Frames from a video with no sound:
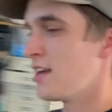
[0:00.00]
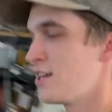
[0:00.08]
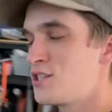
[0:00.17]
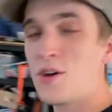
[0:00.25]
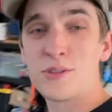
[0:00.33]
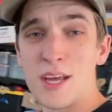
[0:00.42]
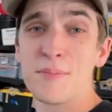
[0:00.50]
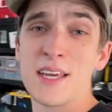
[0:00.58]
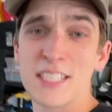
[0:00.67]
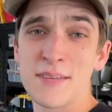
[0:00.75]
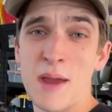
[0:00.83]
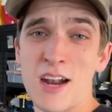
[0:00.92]
So So some
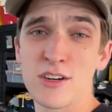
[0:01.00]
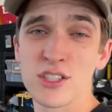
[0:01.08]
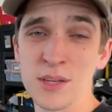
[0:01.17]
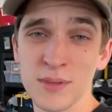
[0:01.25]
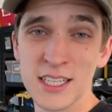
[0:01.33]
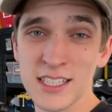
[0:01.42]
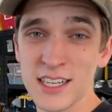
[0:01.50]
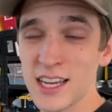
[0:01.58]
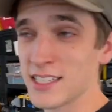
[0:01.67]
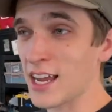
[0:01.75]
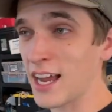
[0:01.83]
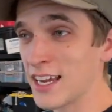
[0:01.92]
things it matters, some things it
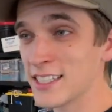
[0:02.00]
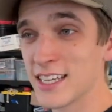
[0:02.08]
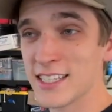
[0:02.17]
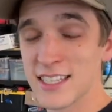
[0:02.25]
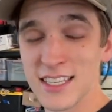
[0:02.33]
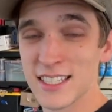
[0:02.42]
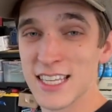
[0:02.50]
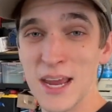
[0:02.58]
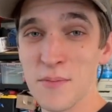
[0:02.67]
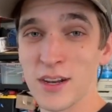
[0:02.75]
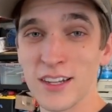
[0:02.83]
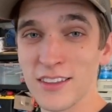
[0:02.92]
doesn't. I guess that's the
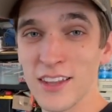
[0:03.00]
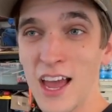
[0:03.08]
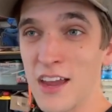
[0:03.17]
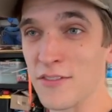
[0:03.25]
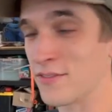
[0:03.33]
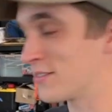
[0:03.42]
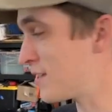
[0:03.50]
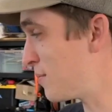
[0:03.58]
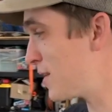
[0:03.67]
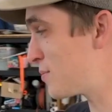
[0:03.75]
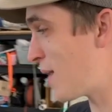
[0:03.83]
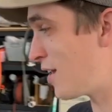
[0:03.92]
same in life. Some
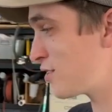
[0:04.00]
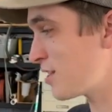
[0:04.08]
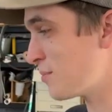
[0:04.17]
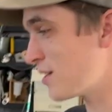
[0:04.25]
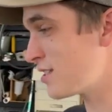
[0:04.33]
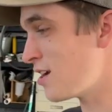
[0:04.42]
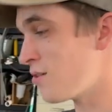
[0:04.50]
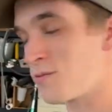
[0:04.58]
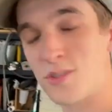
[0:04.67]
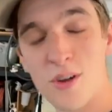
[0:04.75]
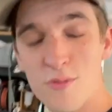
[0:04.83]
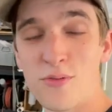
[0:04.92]
things matter, some things don't.
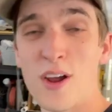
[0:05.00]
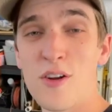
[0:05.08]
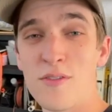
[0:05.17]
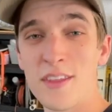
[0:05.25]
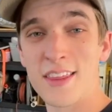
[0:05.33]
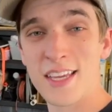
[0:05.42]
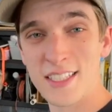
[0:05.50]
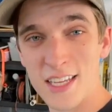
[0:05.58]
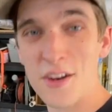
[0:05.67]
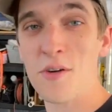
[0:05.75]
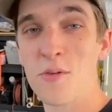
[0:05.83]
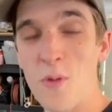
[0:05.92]
Don't fret over the things that
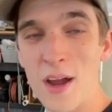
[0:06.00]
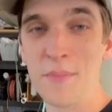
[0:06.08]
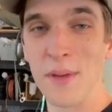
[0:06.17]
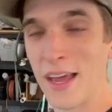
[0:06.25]
don't quite matter.